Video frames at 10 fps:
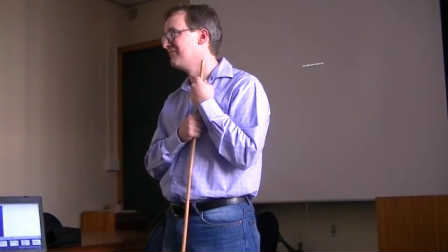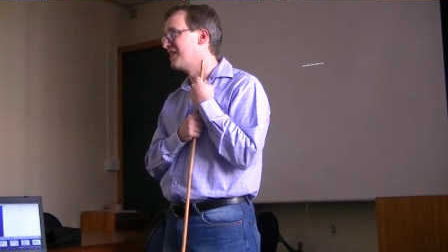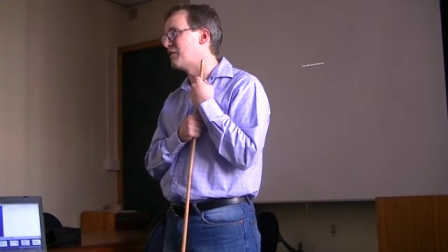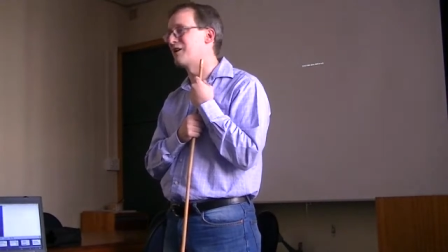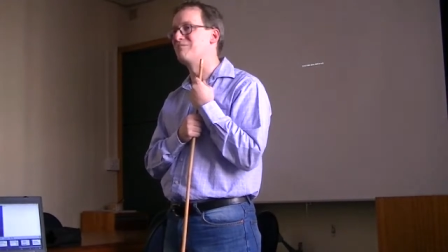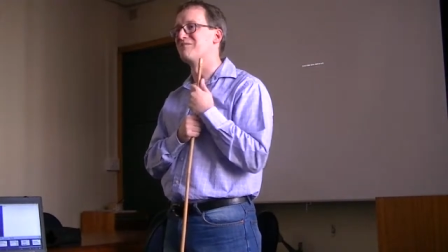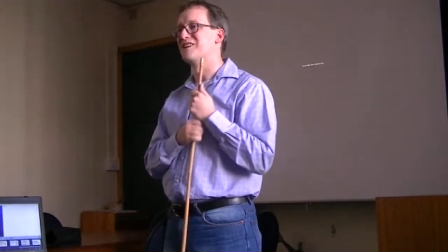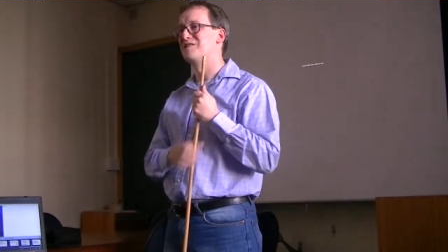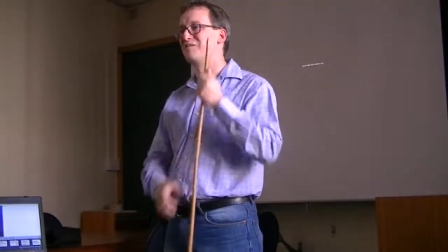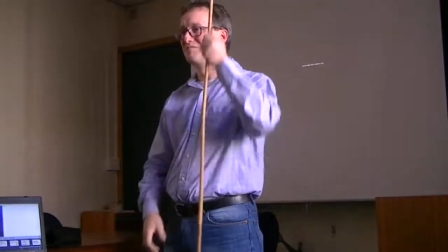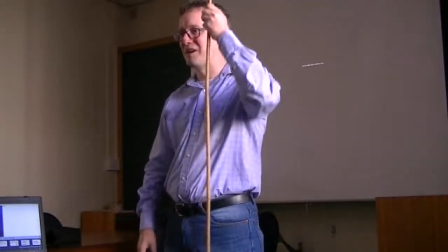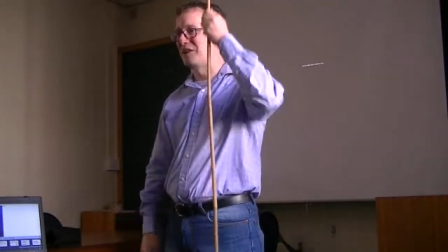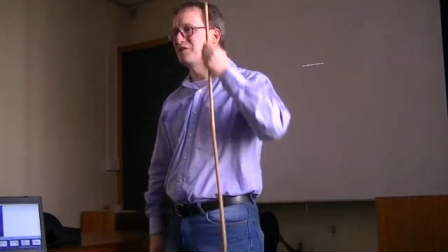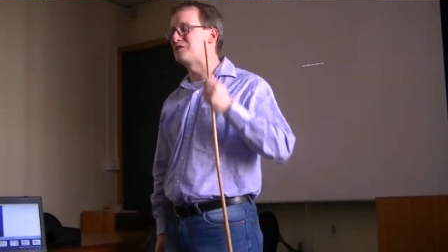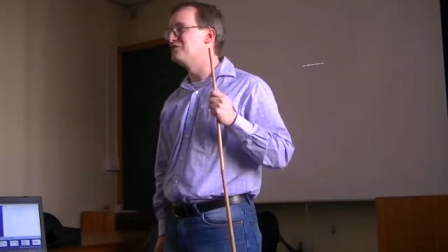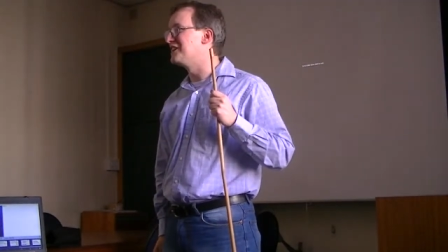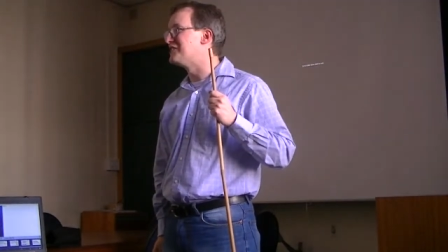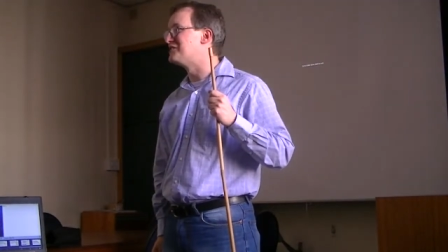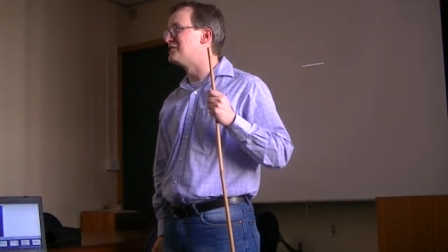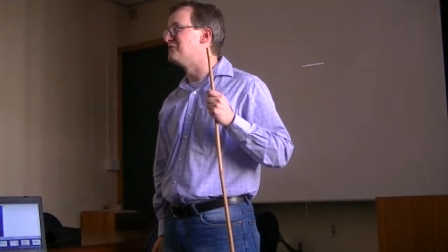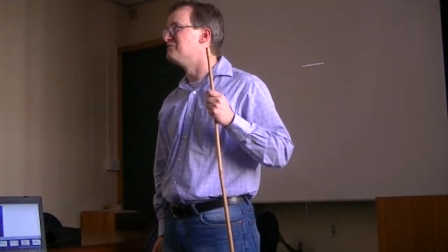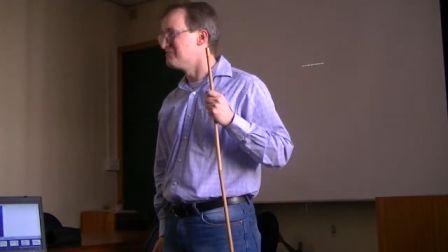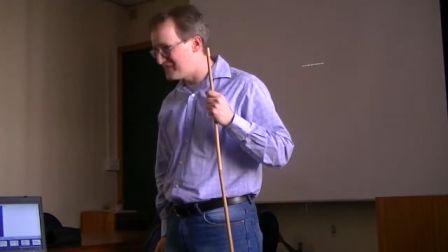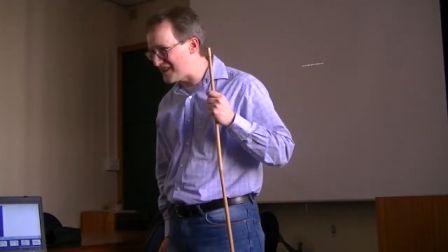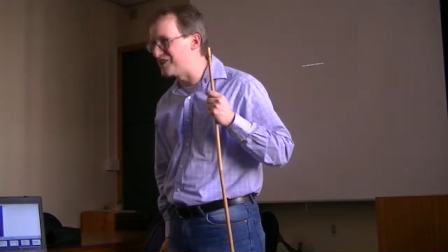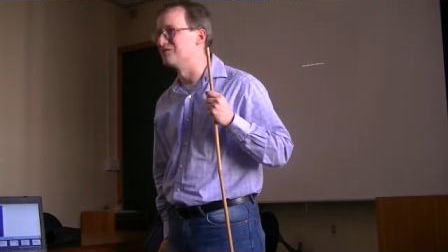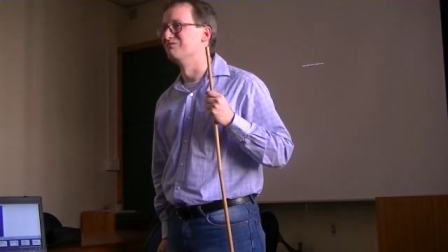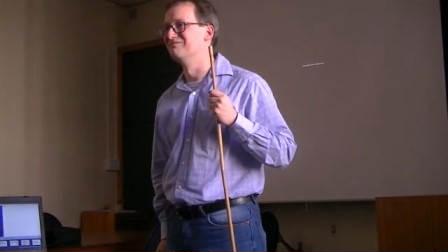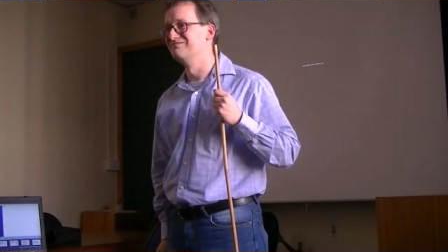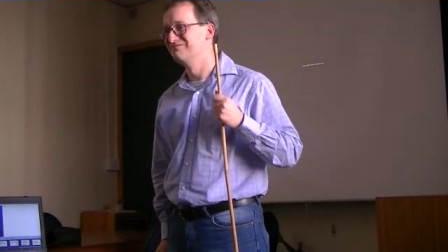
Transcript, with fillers: All right. I'll talk to you again soon. Thank you.